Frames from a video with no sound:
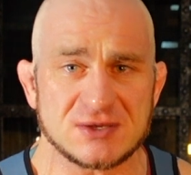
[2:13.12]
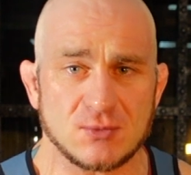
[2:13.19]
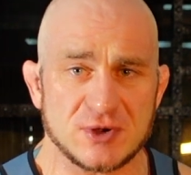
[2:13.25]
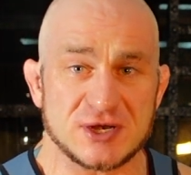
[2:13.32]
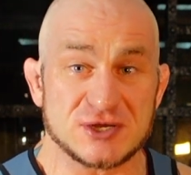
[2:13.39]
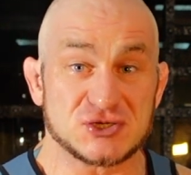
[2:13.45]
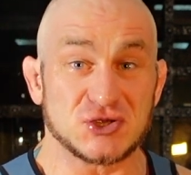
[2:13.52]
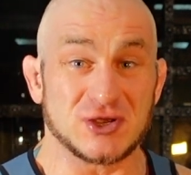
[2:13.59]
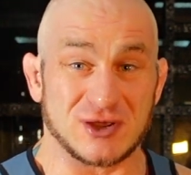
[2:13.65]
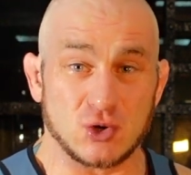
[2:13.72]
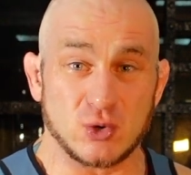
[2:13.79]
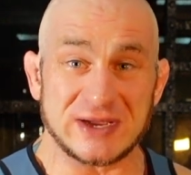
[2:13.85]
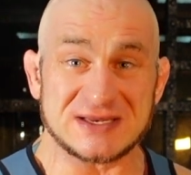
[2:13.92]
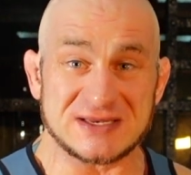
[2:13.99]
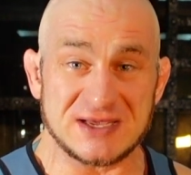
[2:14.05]
I wanted to show you a
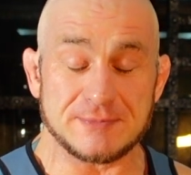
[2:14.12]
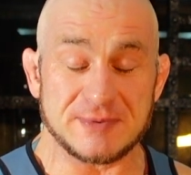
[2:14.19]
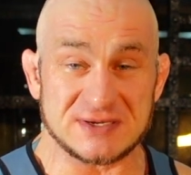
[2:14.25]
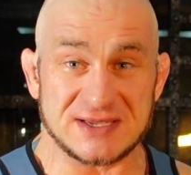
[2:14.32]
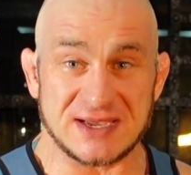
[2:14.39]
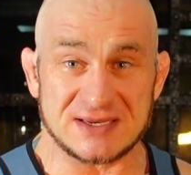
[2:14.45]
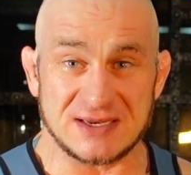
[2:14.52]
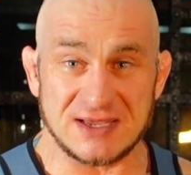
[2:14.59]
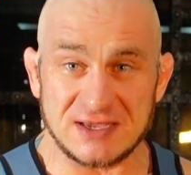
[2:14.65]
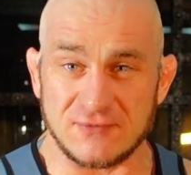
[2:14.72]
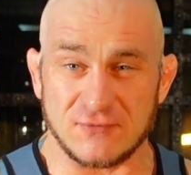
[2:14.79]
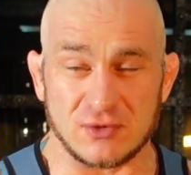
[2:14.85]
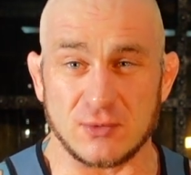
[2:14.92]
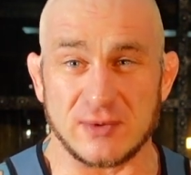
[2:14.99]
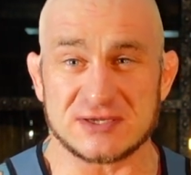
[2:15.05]
quick tip and technique if
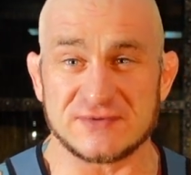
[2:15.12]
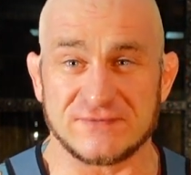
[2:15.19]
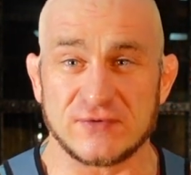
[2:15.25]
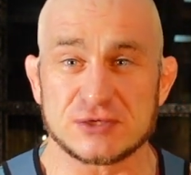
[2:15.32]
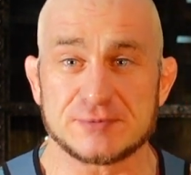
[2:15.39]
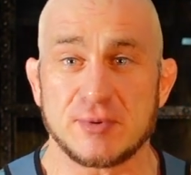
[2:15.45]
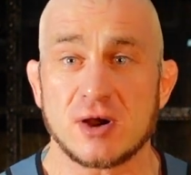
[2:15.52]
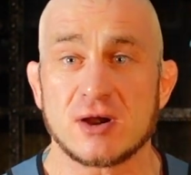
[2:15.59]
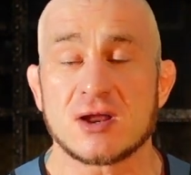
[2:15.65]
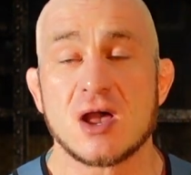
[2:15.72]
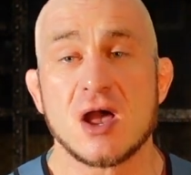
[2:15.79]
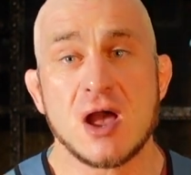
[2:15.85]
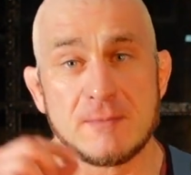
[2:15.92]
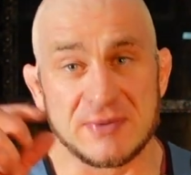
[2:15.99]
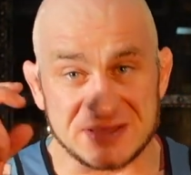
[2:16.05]
you only watched the first part,
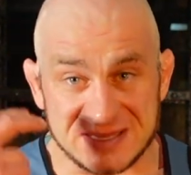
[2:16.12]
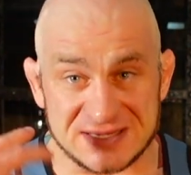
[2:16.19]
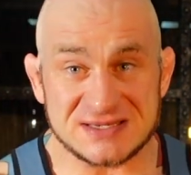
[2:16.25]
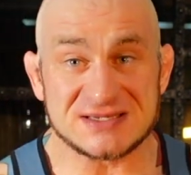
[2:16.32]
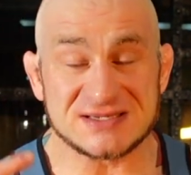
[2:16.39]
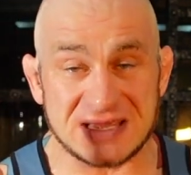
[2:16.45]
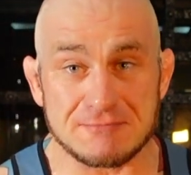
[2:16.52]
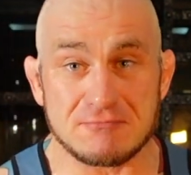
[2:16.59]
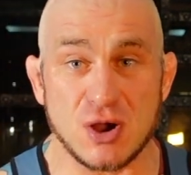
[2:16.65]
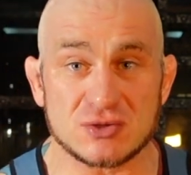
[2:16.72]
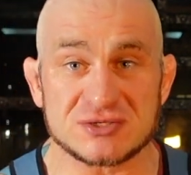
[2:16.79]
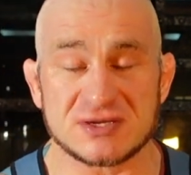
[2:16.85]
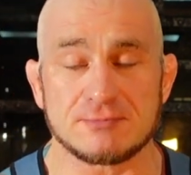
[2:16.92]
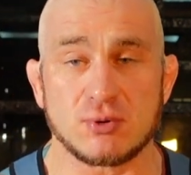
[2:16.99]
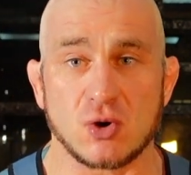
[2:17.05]
but this is the
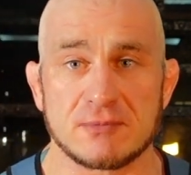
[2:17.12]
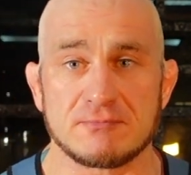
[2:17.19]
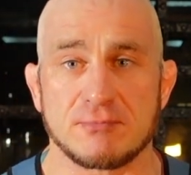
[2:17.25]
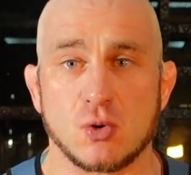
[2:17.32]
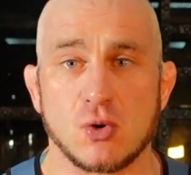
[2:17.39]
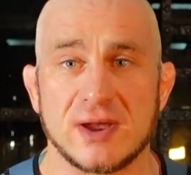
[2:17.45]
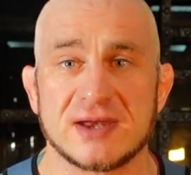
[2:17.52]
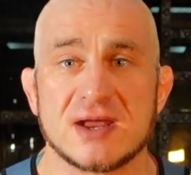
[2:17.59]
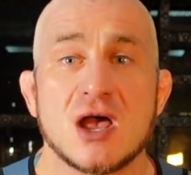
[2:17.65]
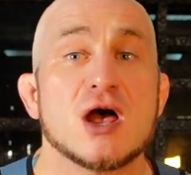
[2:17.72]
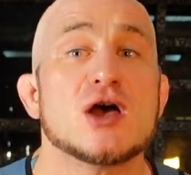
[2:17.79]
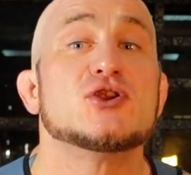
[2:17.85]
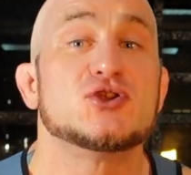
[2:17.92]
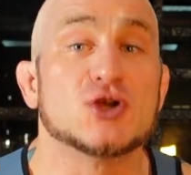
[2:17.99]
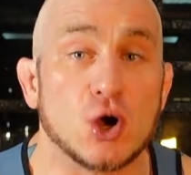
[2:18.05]
most important point.
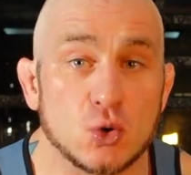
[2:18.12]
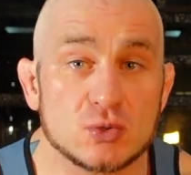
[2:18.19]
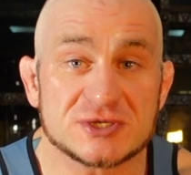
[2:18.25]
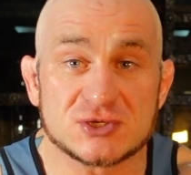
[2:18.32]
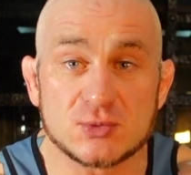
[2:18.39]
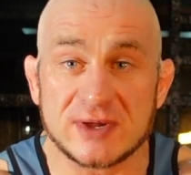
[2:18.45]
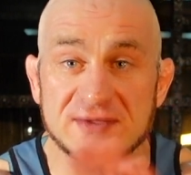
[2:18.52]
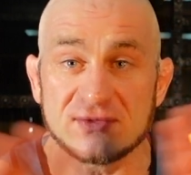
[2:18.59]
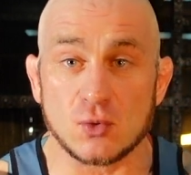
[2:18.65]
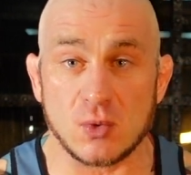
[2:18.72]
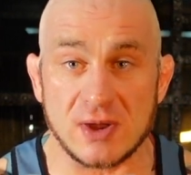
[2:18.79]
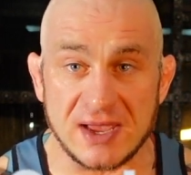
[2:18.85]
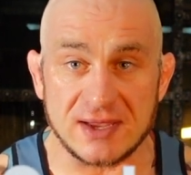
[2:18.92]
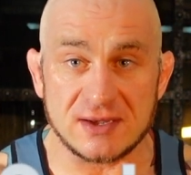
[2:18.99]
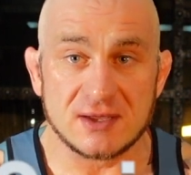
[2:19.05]
Don't swing the
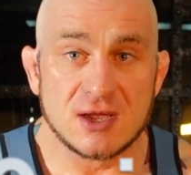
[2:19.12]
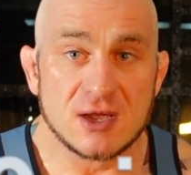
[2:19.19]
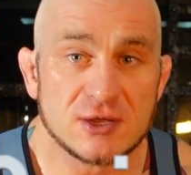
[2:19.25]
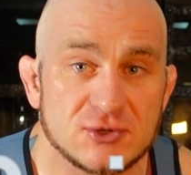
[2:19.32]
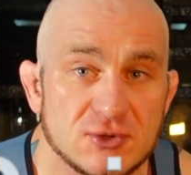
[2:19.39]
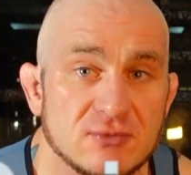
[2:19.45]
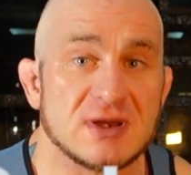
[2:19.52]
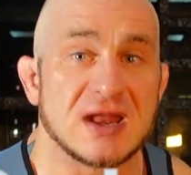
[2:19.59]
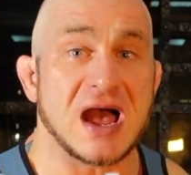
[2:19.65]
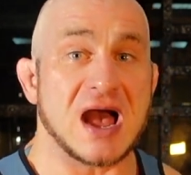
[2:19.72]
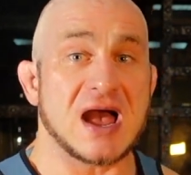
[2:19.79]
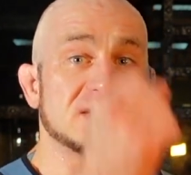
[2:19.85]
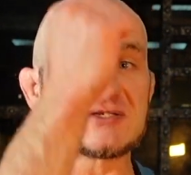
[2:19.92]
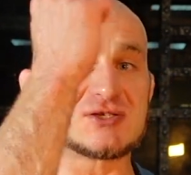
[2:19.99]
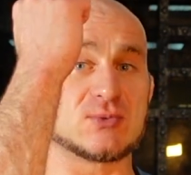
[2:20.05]
weight. Do
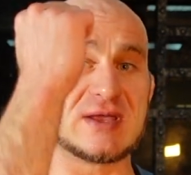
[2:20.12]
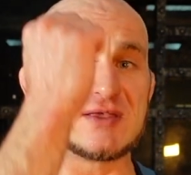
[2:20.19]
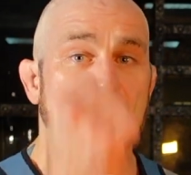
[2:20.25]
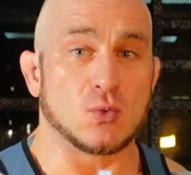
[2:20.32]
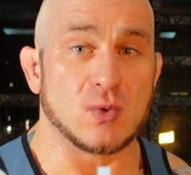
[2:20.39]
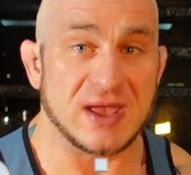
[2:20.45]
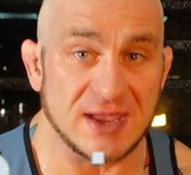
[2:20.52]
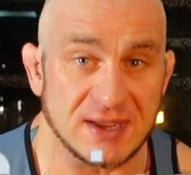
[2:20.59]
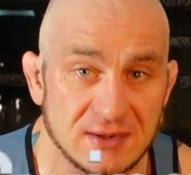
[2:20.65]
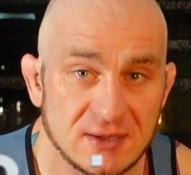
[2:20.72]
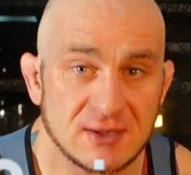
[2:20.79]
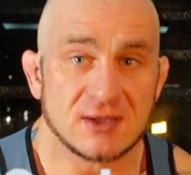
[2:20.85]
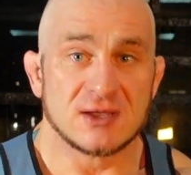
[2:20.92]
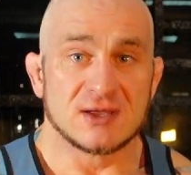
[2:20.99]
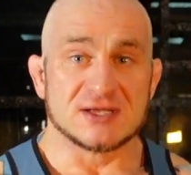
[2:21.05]
not swing the weight.
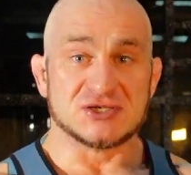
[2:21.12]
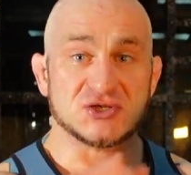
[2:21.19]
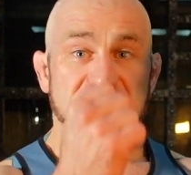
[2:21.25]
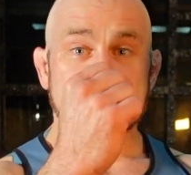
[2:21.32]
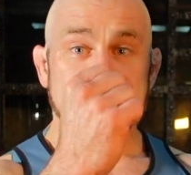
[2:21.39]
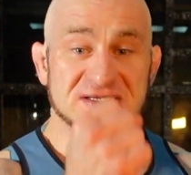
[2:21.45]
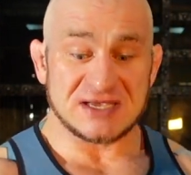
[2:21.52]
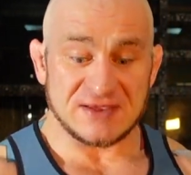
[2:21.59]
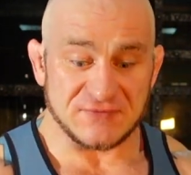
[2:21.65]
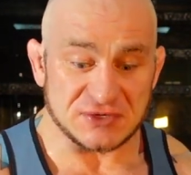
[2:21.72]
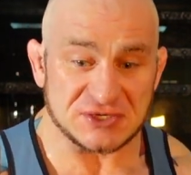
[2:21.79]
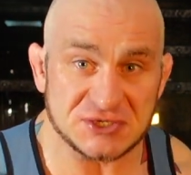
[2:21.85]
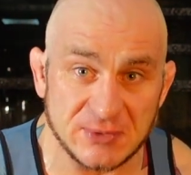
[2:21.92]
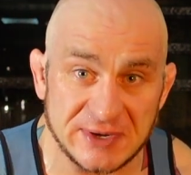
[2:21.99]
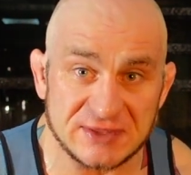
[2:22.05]
As you can see, if you
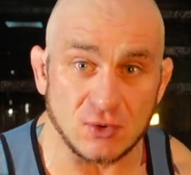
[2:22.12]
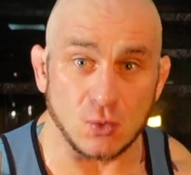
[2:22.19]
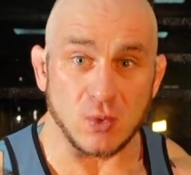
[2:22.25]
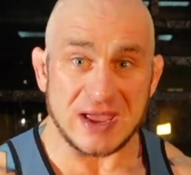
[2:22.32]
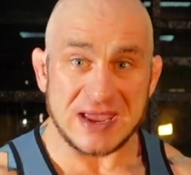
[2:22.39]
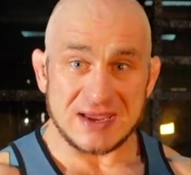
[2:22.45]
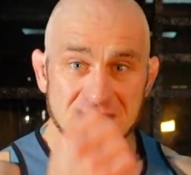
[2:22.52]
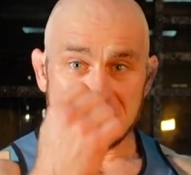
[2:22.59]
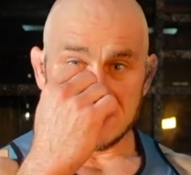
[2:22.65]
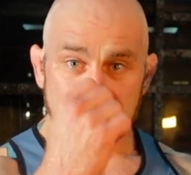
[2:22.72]
swing the weight,